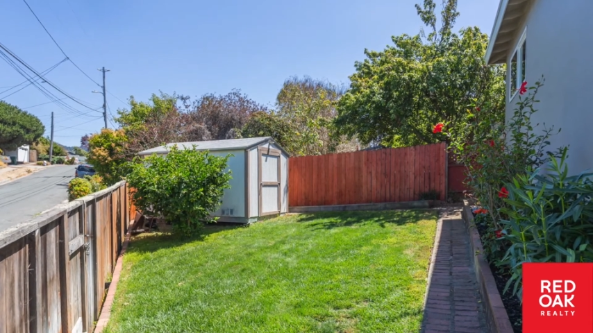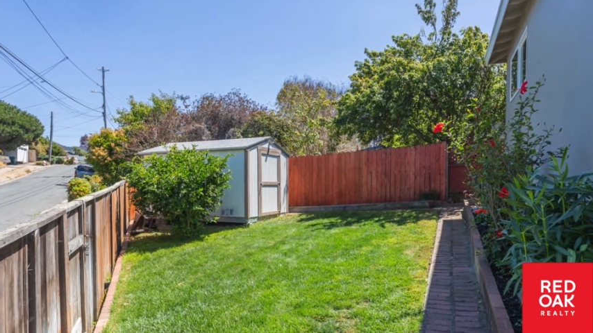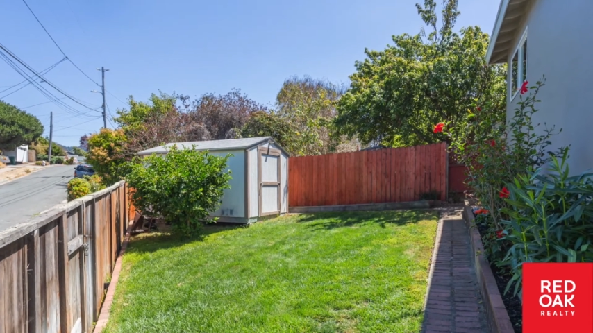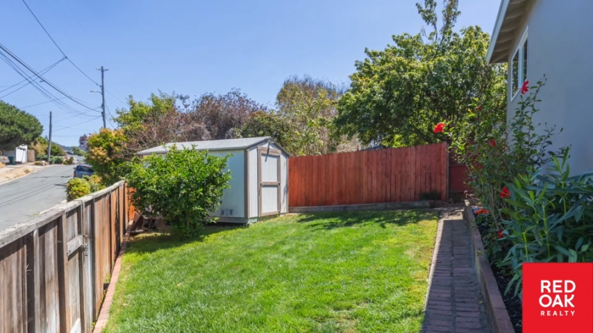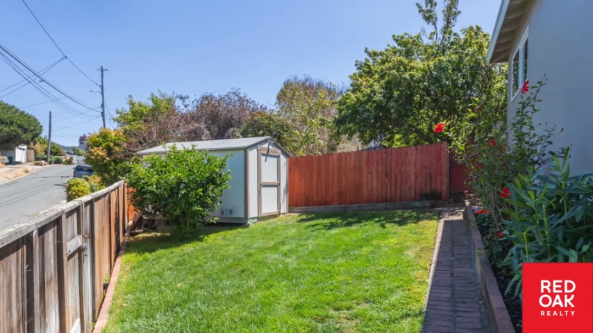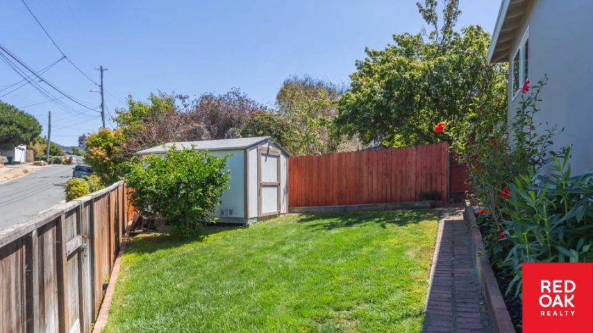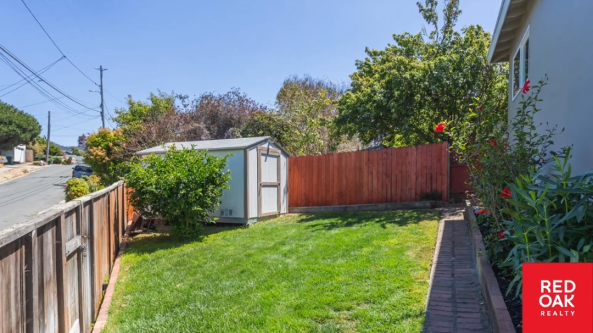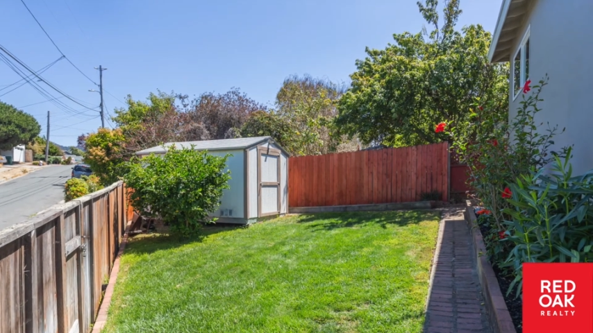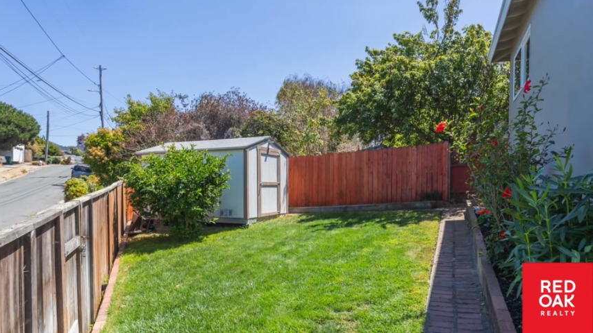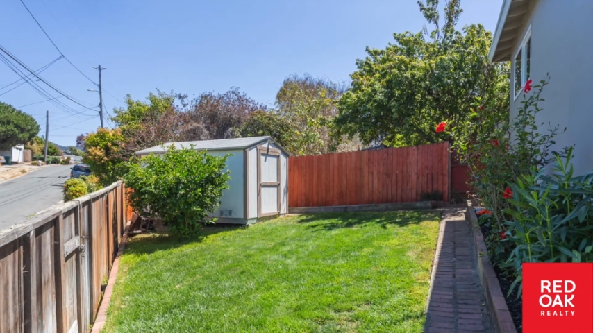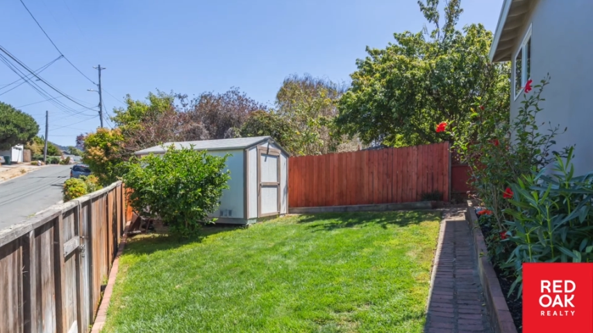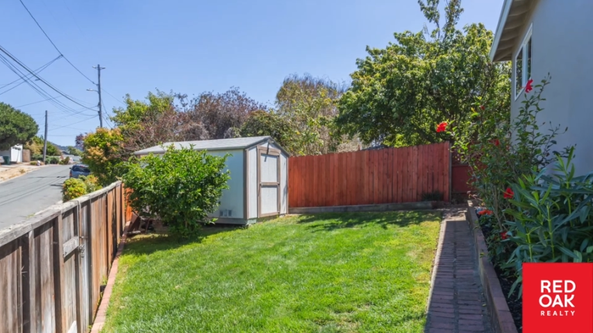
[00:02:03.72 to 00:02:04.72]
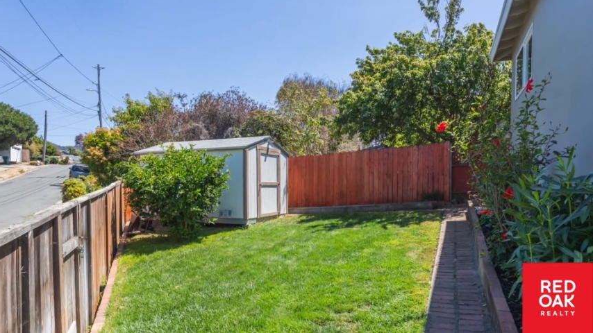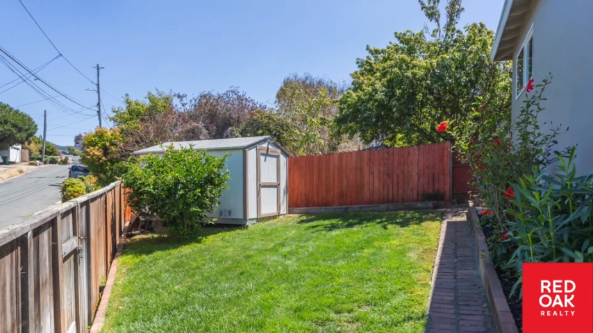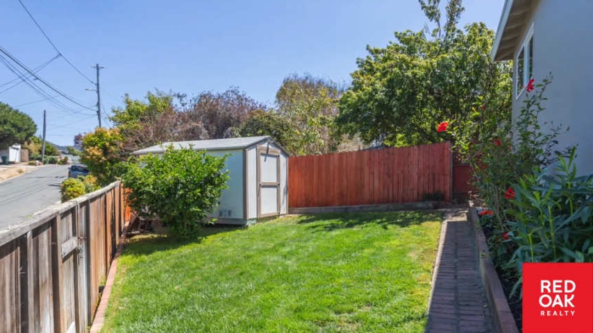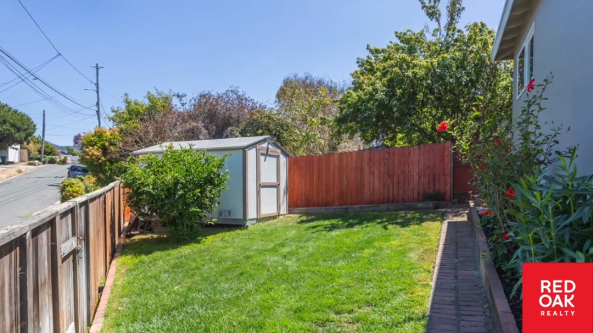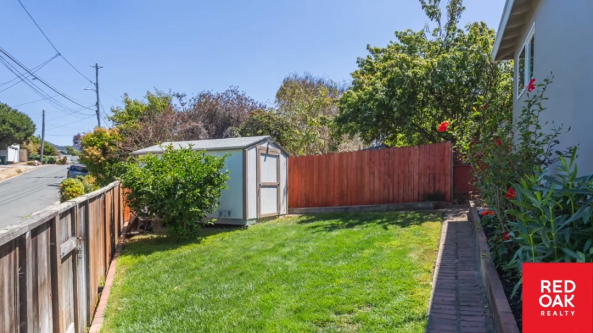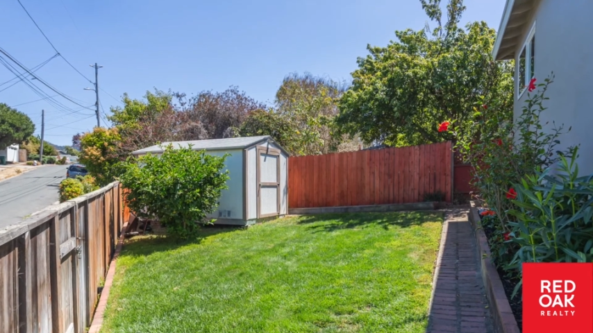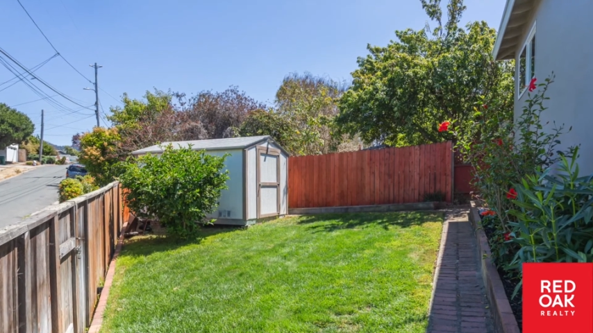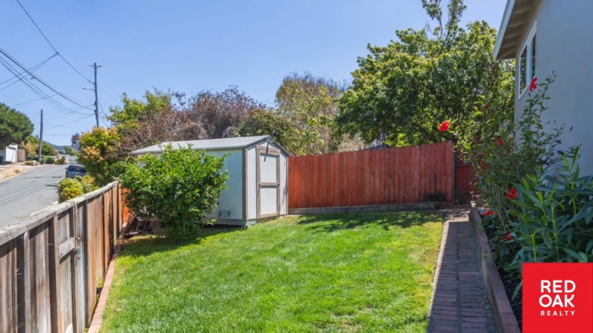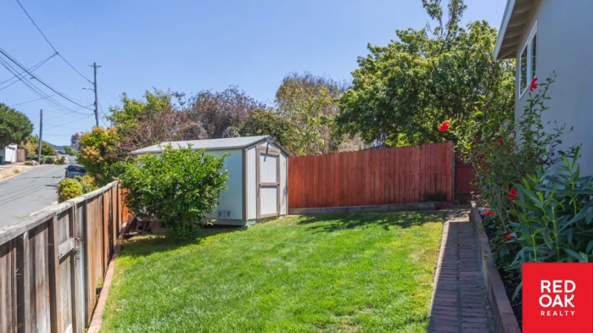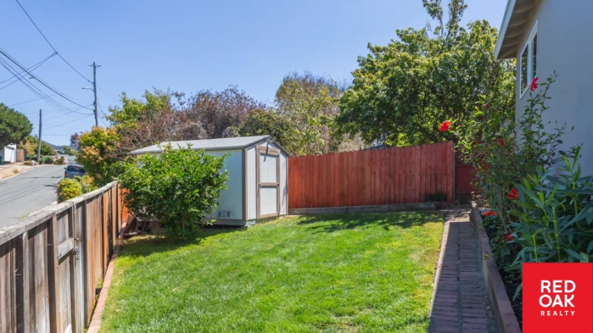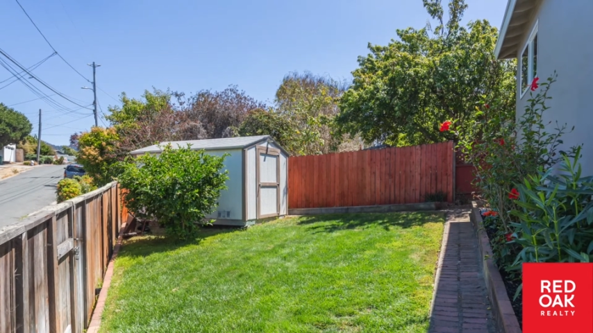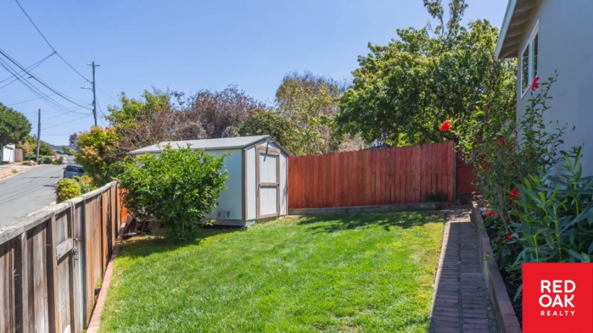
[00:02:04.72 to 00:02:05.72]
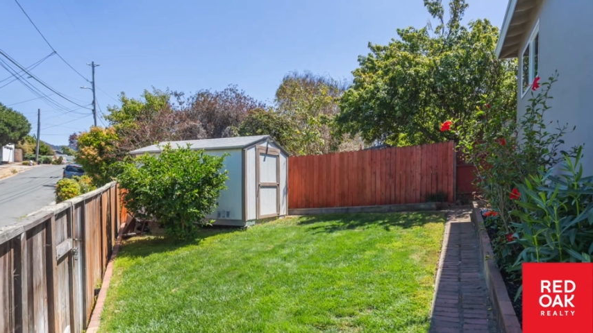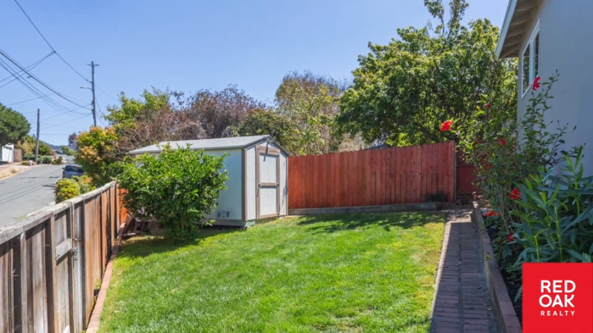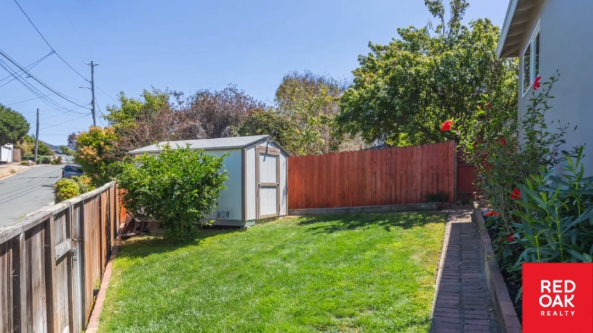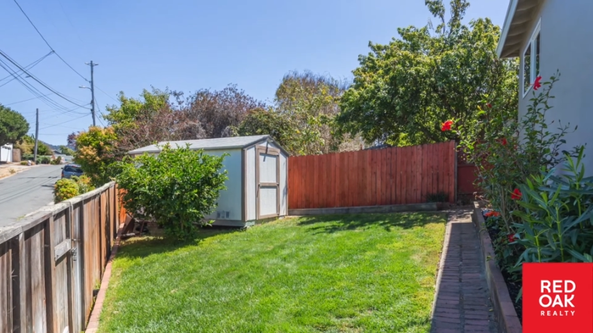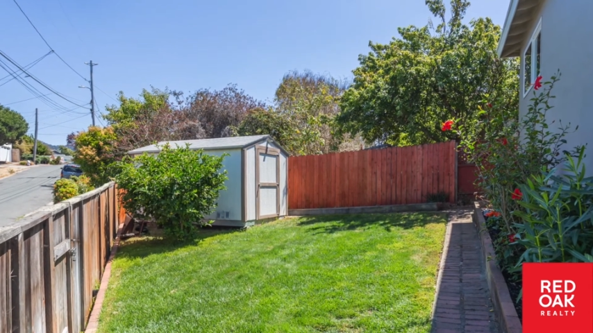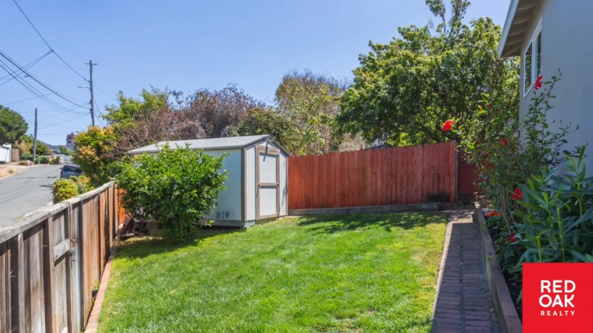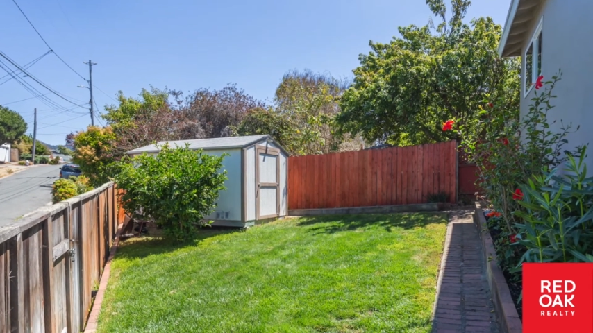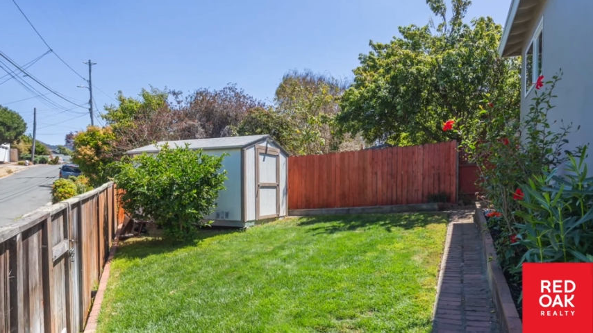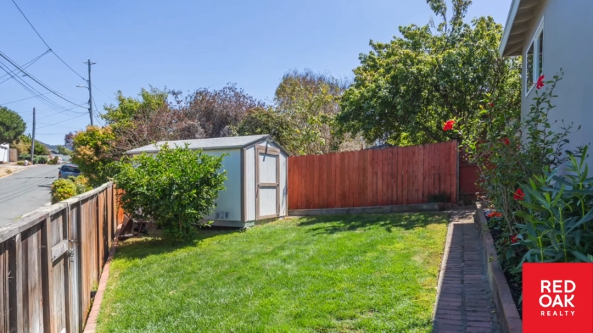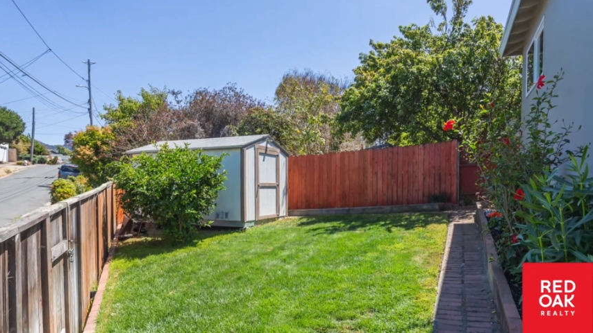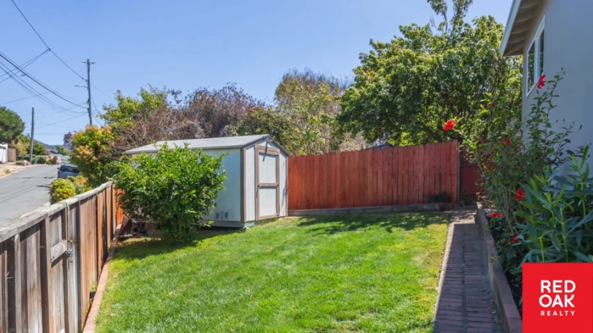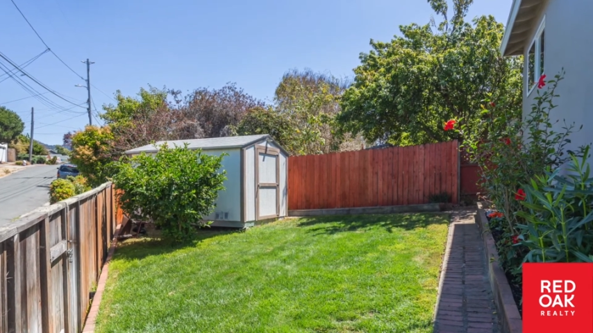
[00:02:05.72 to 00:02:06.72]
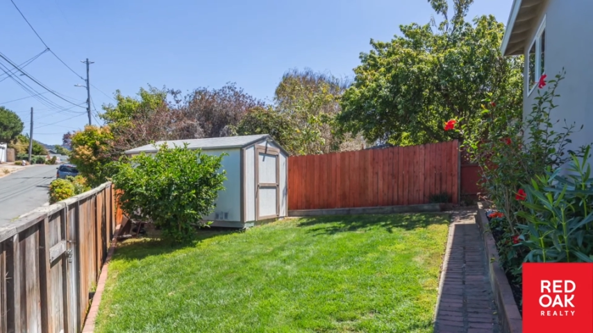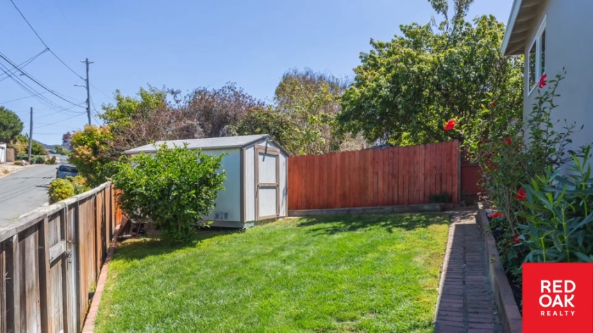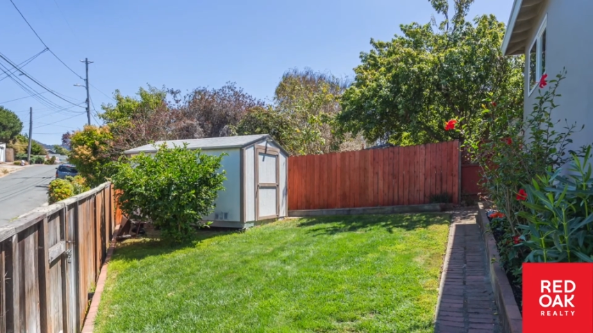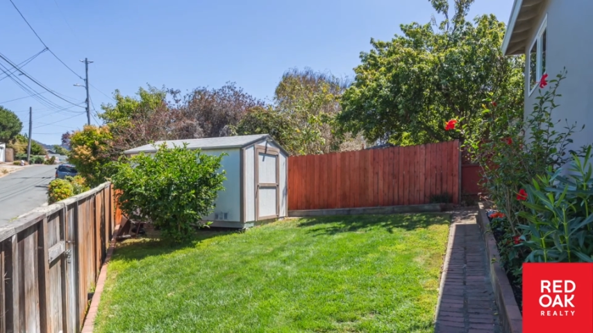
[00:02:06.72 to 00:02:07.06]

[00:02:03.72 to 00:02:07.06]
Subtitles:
Nobody's mouth can be seen.